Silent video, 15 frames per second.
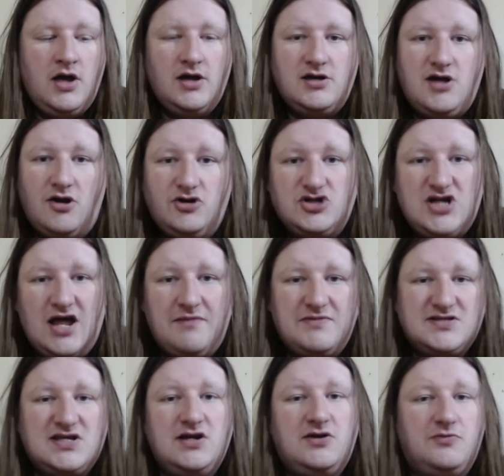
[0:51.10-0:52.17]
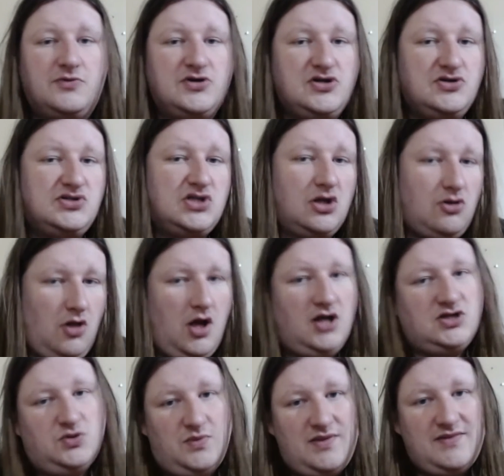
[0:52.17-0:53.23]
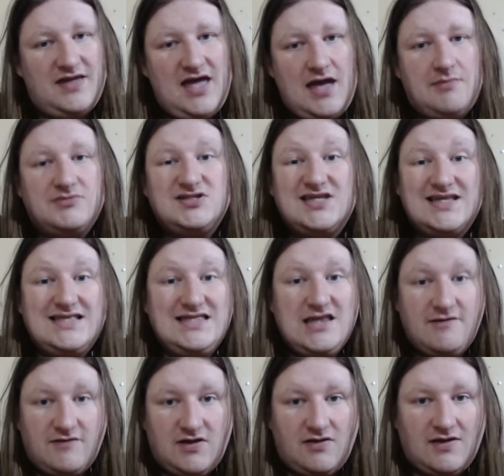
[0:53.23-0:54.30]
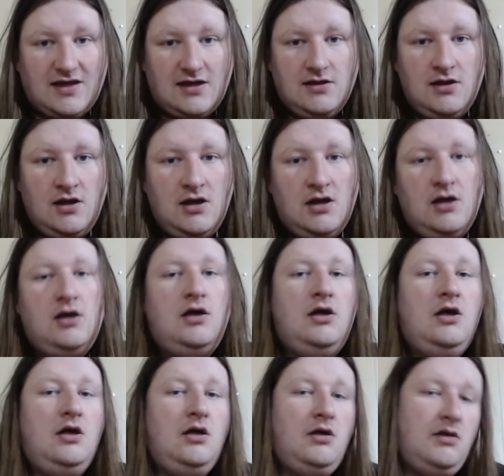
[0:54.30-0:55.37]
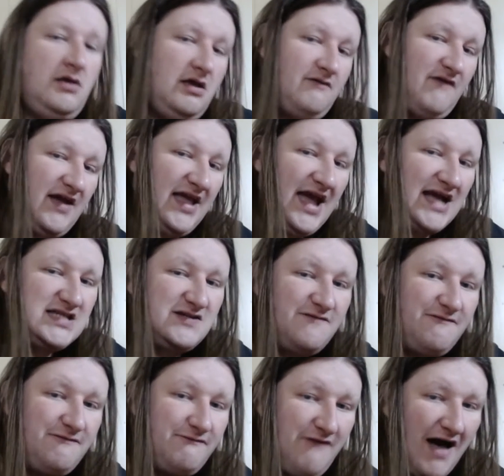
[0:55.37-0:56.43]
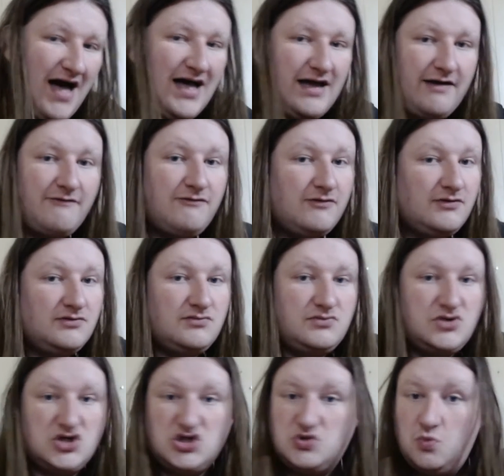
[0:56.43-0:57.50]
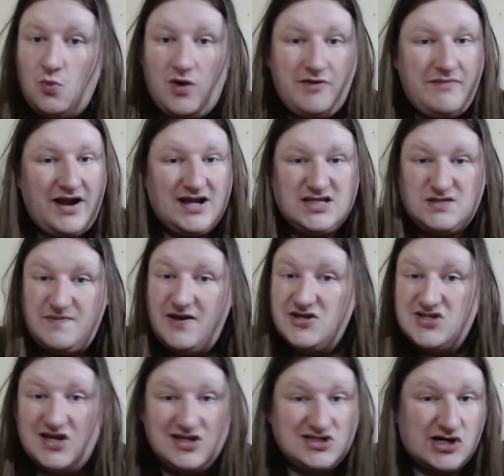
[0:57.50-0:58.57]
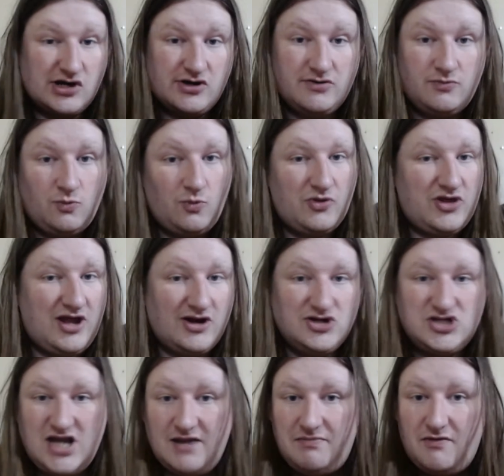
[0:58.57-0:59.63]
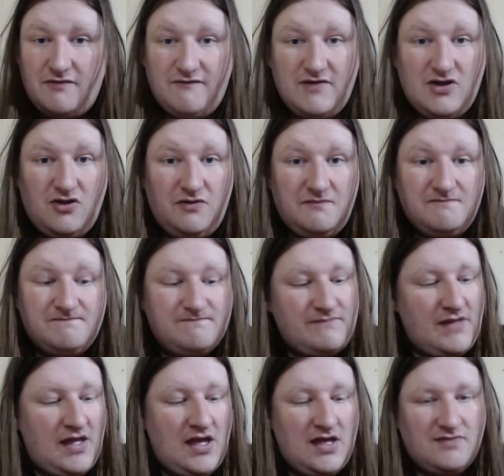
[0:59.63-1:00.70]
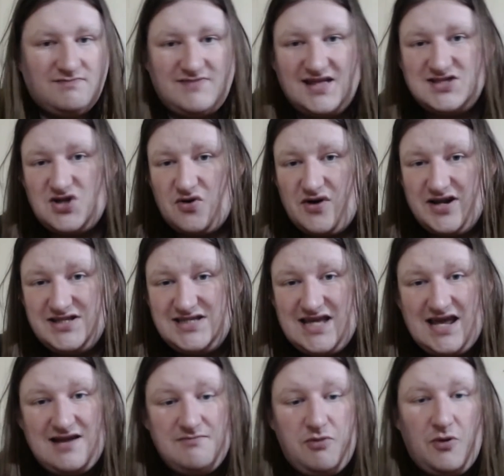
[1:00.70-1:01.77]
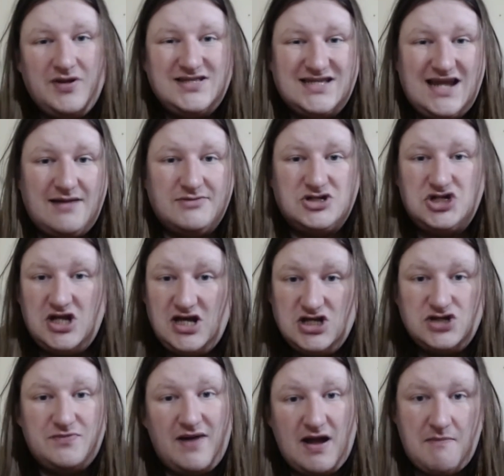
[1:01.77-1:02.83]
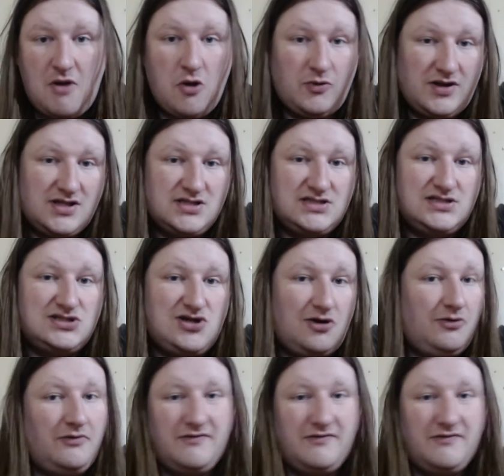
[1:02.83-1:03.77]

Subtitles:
Gutter Snipe is going to reduce the clock to win the game significantly. If I cast 5 just 1 mana spells in the turn with a Gutter Snipe on the field, that's already 10 points of damage to each of my opponents. A total of